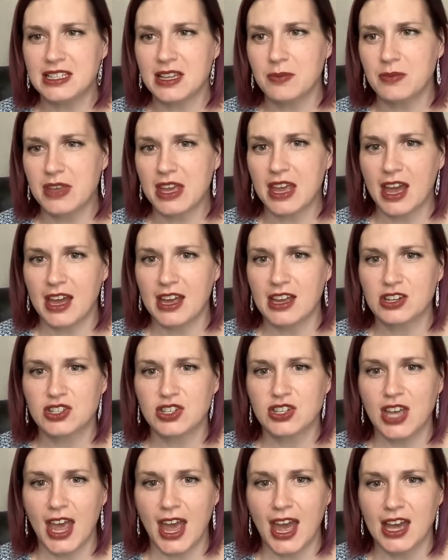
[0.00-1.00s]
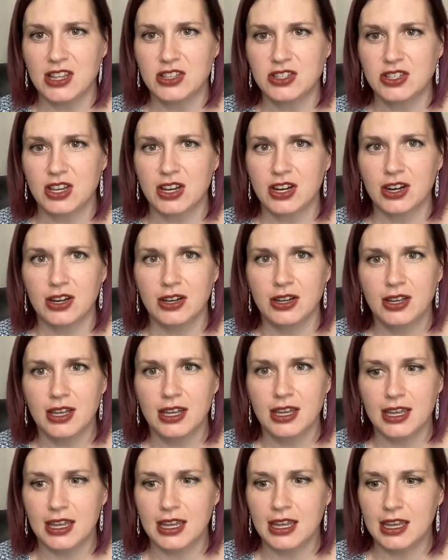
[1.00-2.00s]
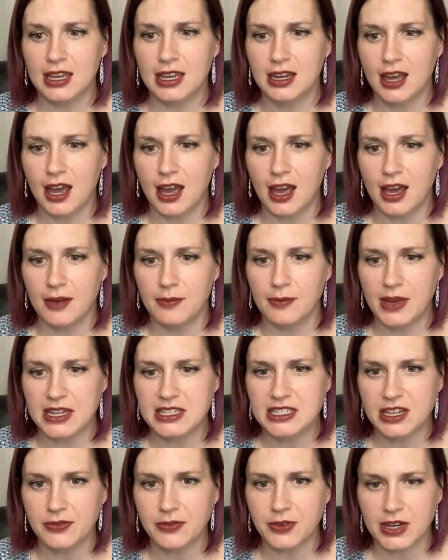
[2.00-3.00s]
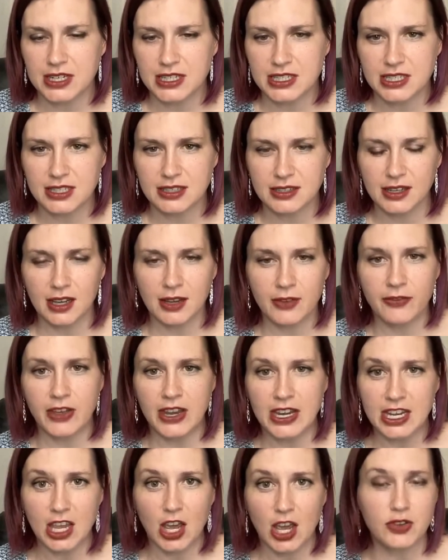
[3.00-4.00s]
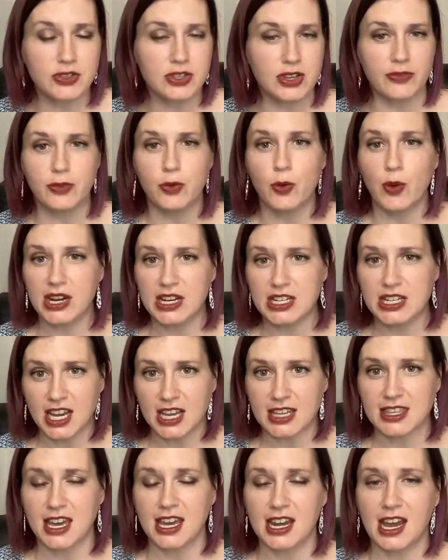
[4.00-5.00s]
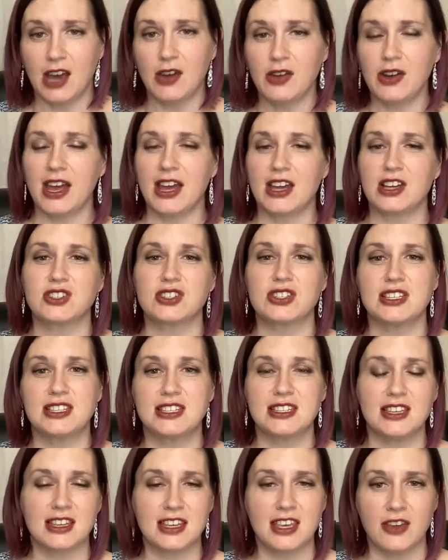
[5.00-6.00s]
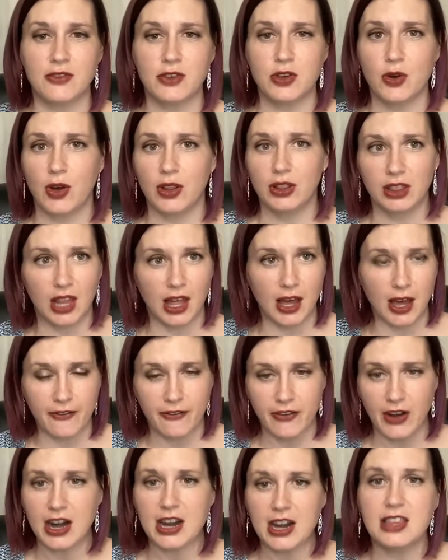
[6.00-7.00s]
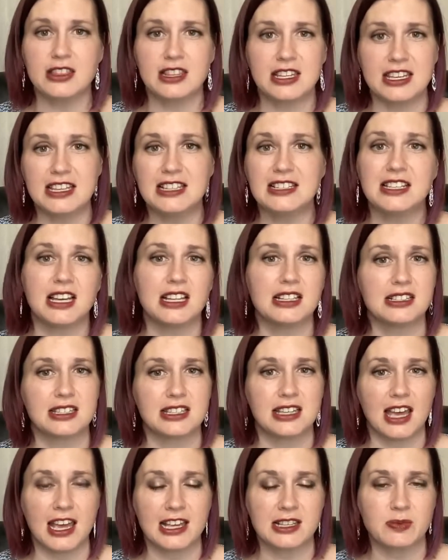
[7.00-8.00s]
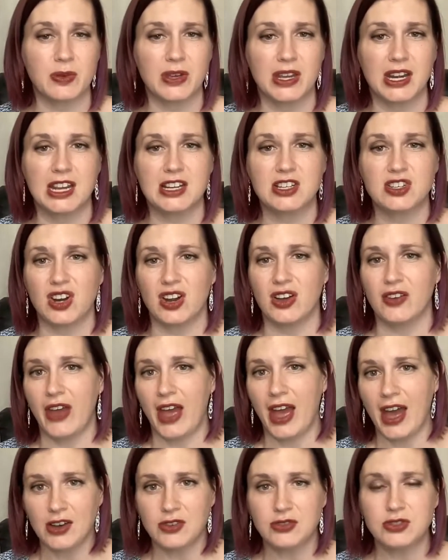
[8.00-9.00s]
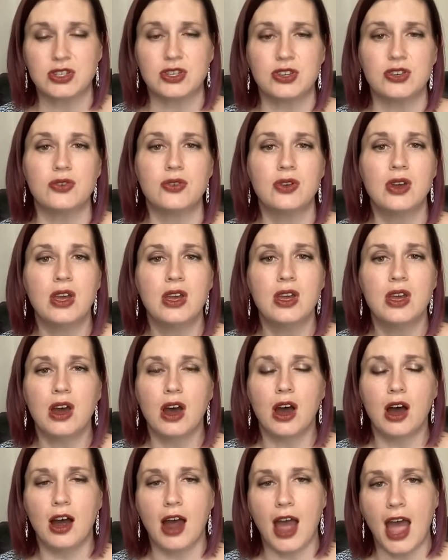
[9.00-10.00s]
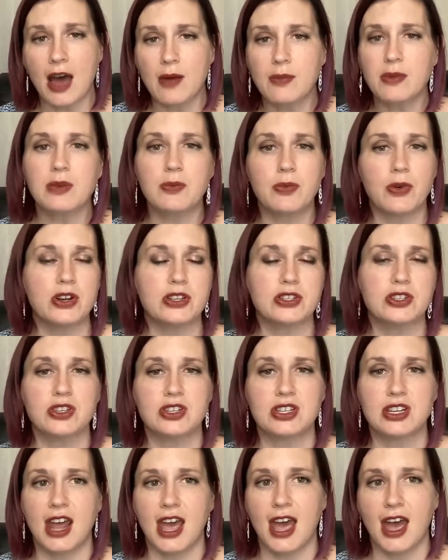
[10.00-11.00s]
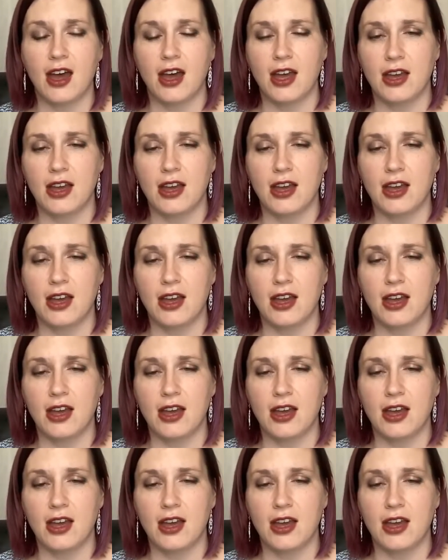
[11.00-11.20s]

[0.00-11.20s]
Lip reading: something I actually answer in a different video. So if you want to check that out, I actually give you a very detailed explanation of how many boards you should